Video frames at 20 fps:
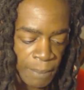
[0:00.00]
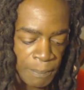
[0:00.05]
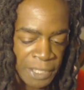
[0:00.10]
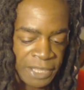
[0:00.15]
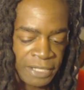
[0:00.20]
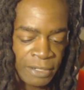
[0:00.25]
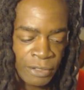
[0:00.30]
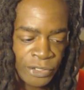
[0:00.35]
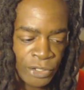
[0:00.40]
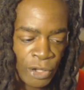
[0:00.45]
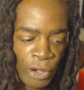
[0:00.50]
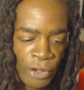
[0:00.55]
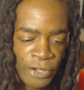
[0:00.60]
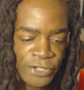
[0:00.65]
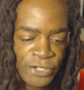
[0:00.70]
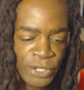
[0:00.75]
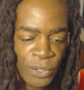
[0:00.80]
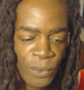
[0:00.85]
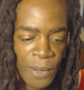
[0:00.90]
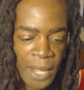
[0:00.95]
But there's
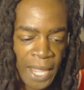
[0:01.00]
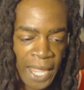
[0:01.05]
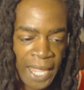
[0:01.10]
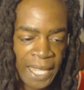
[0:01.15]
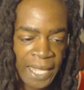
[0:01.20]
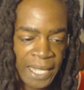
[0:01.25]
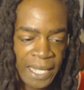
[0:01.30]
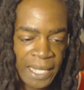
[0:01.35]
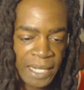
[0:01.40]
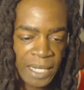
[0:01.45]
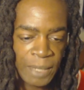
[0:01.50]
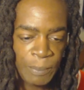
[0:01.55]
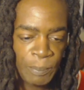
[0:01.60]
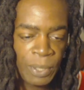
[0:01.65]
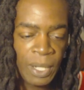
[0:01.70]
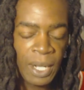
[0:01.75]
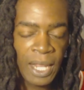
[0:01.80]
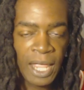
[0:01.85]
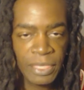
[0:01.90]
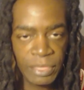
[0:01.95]
also a
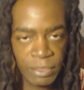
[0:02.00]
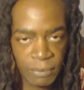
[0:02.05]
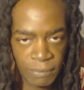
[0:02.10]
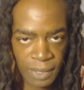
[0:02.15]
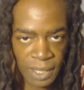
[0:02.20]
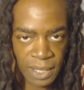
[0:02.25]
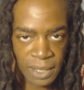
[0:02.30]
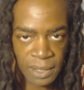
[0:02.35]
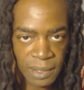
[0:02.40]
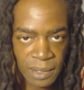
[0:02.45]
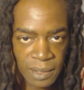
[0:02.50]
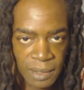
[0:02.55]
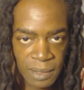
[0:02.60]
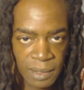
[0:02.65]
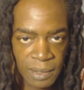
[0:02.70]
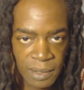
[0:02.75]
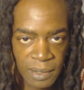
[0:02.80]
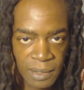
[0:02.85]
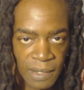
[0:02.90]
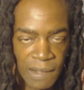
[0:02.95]
plethora
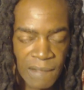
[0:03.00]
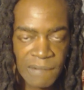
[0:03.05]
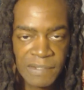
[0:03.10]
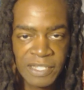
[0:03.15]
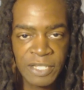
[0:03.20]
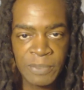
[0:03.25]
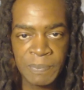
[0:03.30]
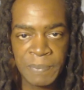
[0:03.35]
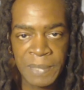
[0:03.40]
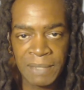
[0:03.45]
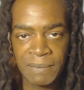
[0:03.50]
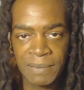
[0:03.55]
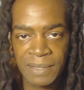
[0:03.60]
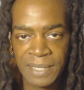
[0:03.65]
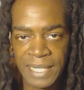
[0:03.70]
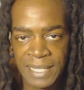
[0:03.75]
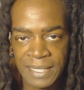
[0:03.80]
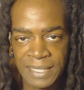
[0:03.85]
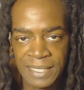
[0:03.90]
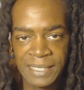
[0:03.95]
of
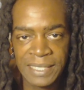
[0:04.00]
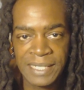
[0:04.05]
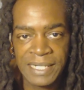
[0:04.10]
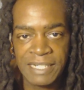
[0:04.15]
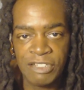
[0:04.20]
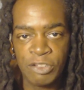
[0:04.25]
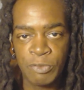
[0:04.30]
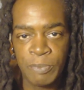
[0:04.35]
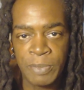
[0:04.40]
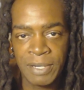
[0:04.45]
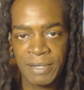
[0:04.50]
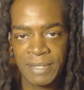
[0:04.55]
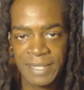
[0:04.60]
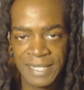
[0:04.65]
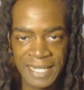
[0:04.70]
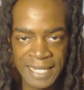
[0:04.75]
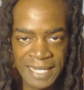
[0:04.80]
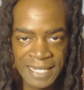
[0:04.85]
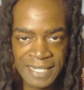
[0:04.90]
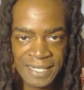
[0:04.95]
spirit entities,
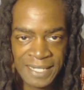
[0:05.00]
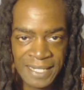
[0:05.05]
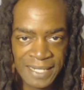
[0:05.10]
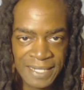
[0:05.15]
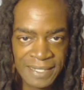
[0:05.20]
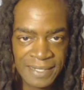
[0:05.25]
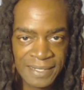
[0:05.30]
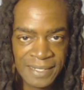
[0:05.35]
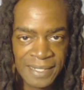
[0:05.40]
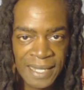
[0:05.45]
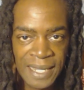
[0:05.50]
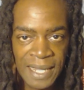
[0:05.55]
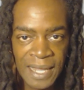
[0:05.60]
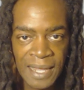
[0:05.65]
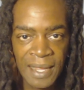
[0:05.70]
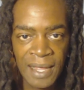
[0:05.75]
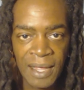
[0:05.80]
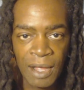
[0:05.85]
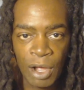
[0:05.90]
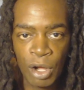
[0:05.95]
spirit deities,
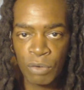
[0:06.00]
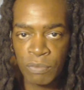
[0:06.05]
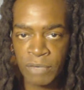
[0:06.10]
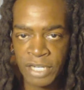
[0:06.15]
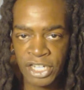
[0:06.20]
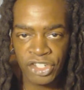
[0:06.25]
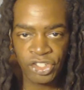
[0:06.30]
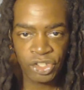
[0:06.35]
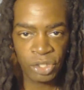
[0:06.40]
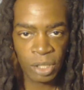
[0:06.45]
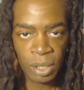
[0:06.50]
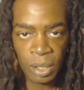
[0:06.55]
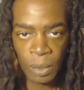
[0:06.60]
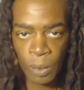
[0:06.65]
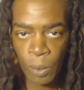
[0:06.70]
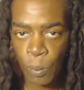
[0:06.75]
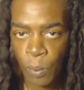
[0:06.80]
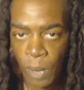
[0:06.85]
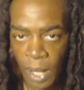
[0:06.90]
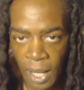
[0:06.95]
Orisha,
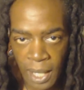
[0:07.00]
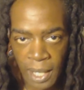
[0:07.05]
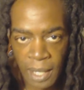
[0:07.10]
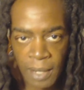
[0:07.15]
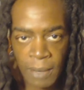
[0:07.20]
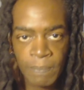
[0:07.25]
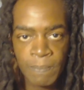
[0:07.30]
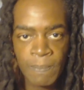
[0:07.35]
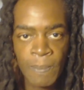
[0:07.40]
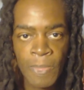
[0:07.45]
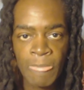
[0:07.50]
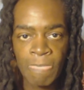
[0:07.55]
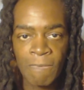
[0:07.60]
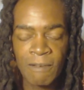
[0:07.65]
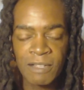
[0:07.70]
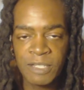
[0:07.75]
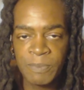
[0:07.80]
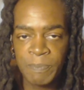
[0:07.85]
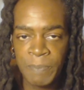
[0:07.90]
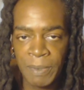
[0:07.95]
Loa,
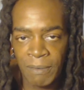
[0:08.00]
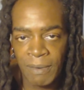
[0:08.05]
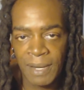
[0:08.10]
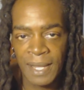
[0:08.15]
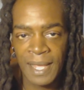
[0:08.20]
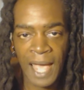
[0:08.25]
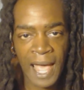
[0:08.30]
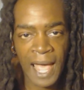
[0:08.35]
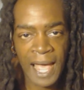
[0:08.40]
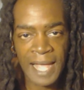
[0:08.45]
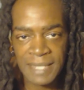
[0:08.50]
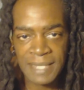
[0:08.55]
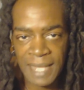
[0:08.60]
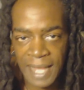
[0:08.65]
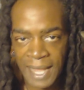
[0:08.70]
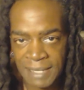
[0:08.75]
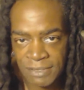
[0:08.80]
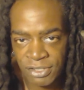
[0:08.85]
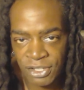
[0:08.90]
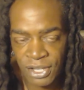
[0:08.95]
spirit guides,
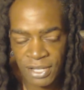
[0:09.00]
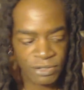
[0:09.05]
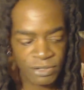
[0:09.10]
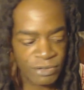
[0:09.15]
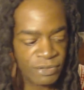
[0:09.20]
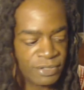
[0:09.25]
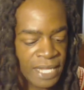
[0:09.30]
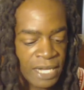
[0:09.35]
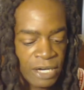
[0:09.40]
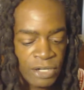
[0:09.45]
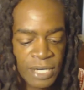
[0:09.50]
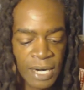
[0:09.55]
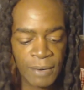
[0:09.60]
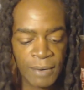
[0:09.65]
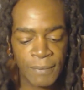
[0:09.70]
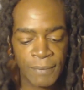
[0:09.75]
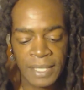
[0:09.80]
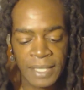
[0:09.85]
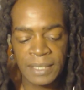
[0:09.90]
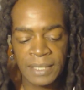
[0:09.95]
ancestors that are
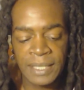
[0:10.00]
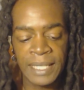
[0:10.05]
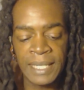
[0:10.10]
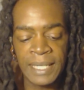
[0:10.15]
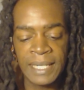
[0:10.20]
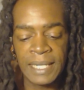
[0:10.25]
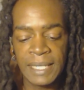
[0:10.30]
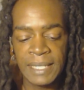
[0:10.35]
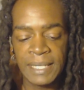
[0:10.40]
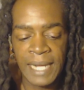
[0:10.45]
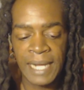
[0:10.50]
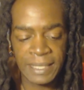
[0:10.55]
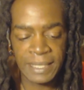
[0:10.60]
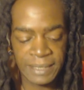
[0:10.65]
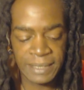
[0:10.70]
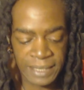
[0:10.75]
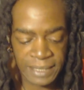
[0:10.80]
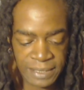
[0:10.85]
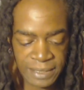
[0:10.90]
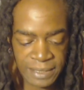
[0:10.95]
directly
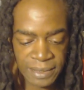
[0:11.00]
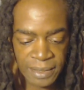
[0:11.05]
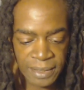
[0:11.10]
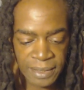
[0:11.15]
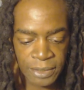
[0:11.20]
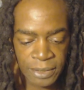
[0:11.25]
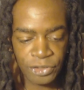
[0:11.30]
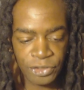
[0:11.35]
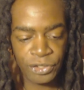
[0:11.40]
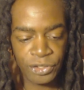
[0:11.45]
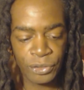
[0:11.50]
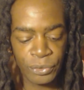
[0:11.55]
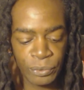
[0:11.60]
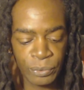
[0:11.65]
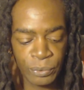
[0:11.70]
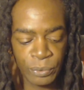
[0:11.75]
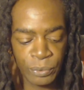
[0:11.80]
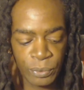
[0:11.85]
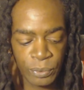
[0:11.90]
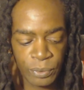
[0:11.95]
connected
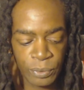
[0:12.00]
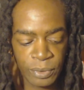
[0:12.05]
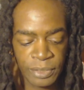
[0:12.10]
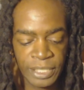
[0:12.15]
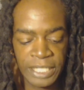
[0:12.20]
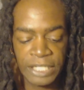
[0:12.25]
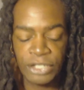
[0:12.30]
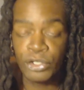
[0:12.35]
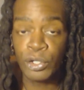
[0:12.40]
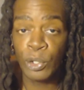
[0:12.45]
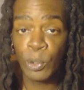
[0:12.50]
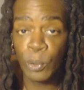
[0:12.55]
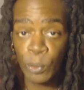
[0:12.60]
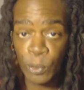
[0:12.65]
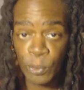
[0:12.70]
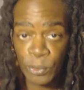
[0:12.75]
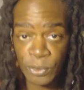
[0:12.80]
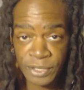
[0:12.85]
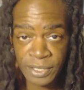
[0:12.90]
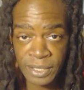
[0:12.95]
to the
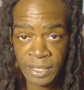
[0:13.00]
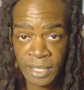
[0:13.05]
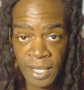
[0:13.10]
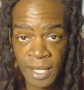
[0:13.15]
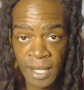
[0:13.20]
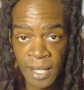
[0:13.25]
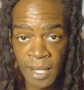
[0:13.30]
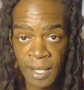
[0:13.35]
tools